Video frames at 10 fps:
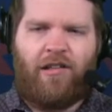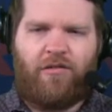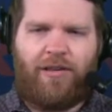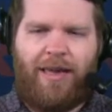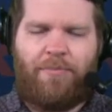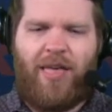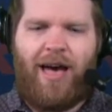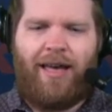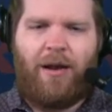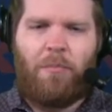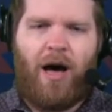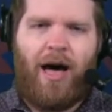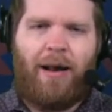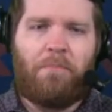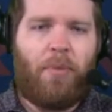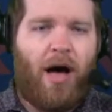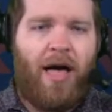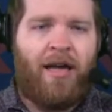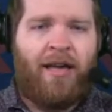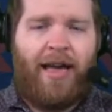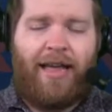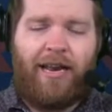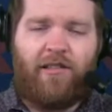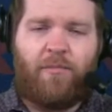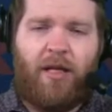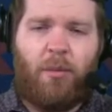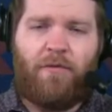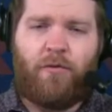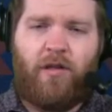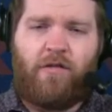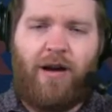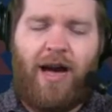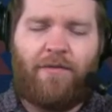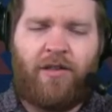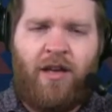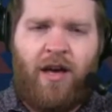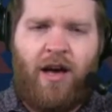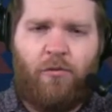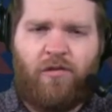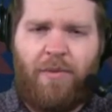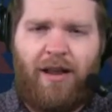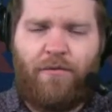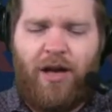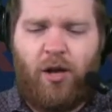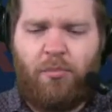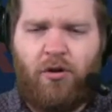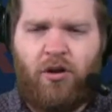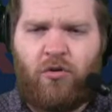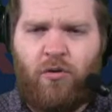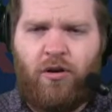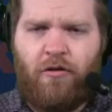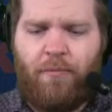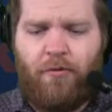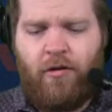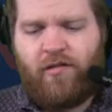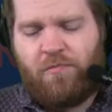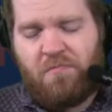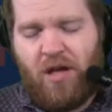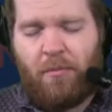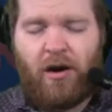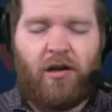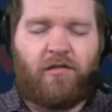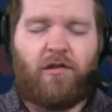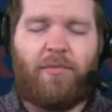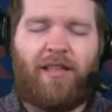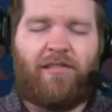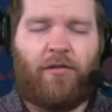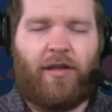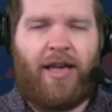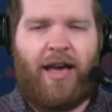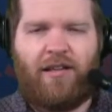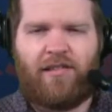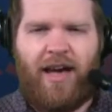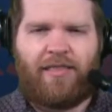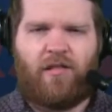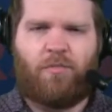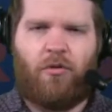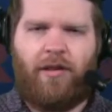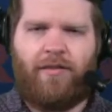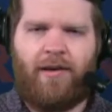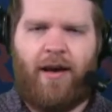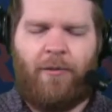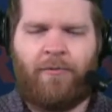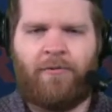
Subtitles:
So keep that in mind. But Andy Isabella before the draft was made available, according to reports, I'm going to assume that's still the case at this point in time.